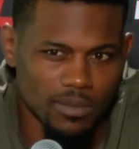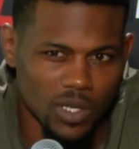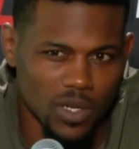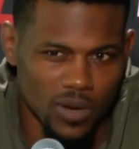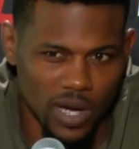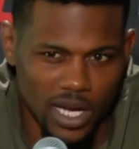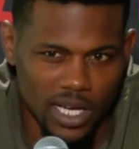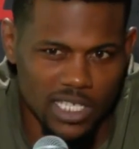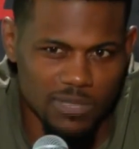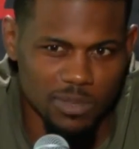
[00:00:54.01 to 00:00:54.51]
The
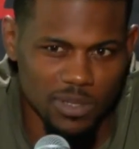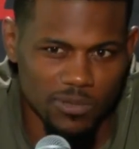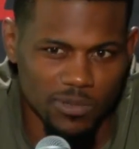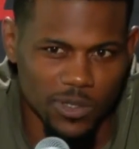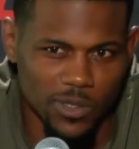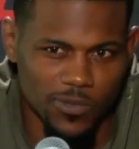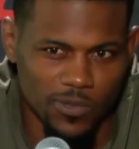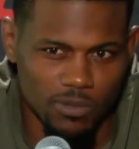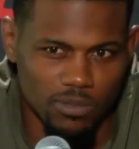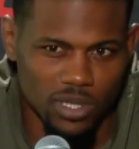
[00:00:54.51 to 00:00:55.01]
grind has been
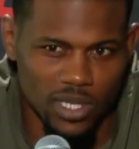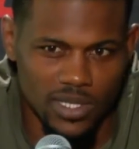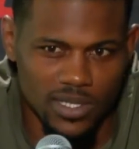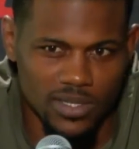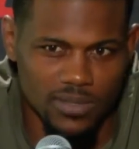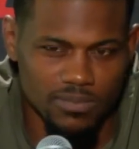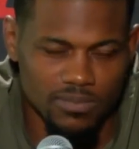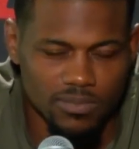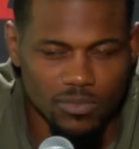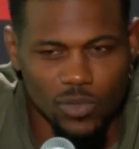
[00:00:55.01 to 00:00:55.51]
real for
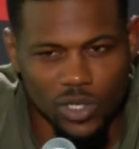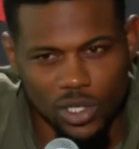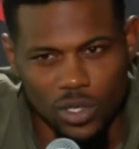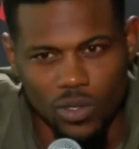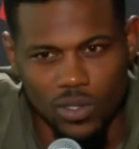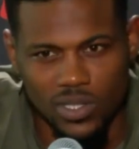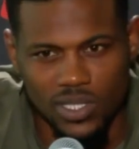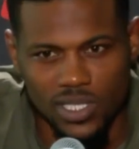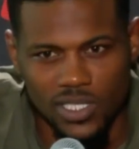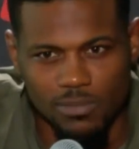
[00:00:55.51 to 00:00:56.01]
Brunson. We know
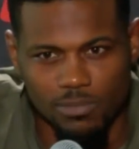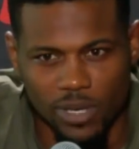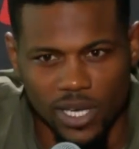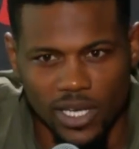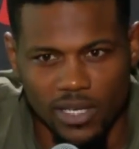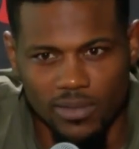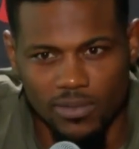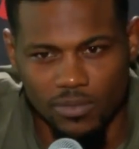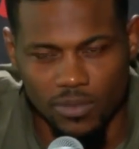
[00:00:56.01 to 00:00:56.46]
what to expect.